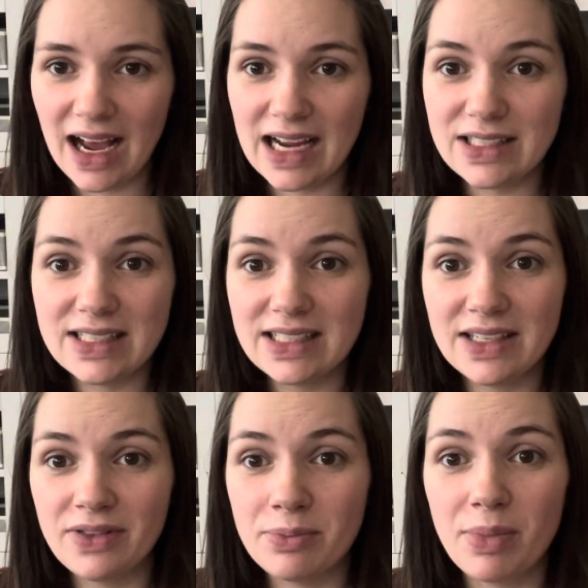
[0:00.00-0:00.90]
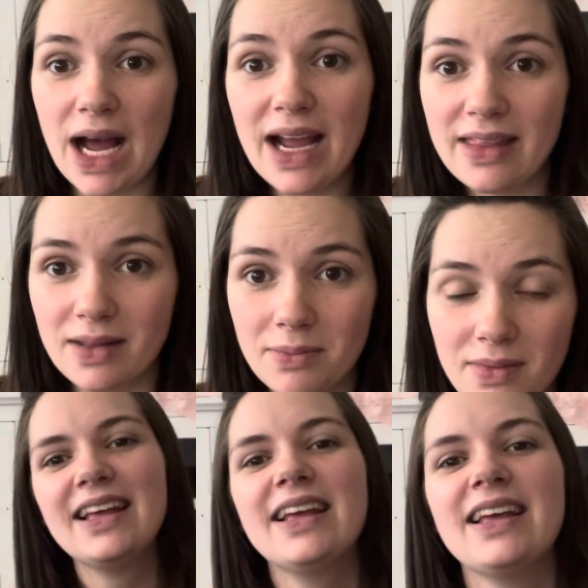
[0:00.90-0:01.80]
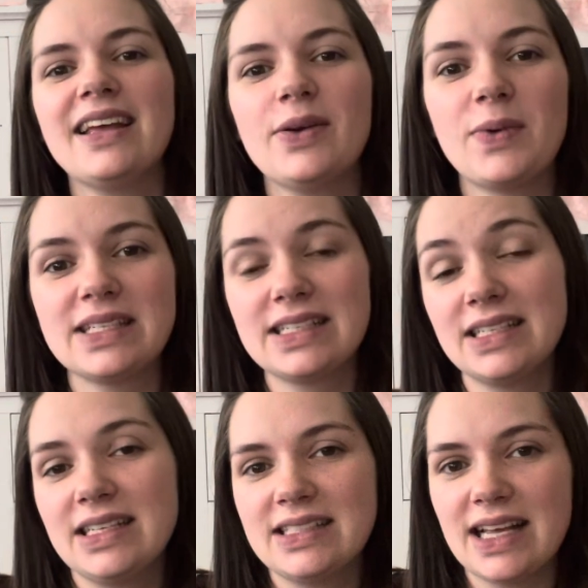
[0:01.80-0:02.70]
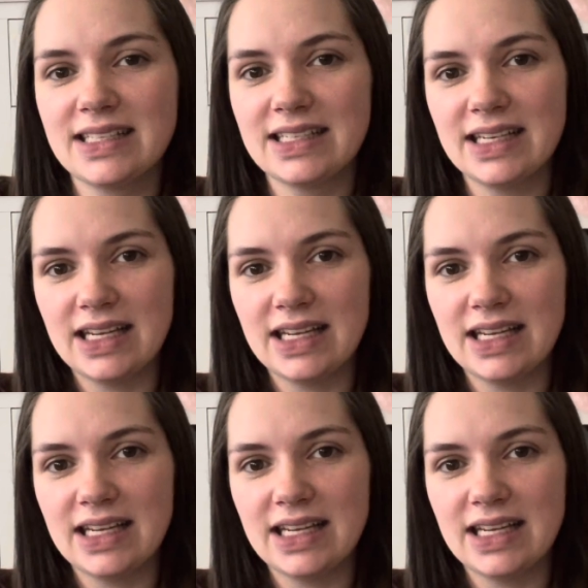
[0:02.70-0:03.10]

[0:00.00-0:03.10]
I didn't even buy them. It wasn't a necessity